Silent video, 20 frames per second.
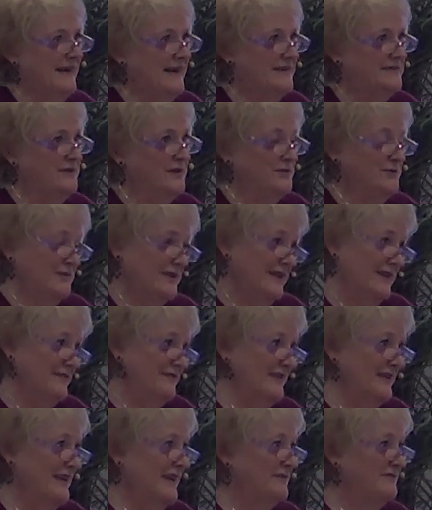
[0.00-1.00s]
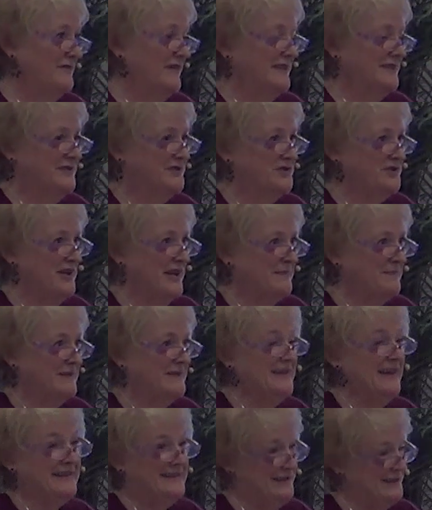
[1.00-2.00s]
I thought, okay, if I can't find a
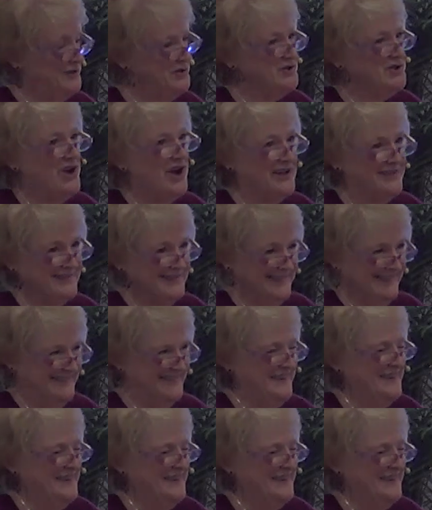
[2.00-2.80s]
chapel, I need chocolate.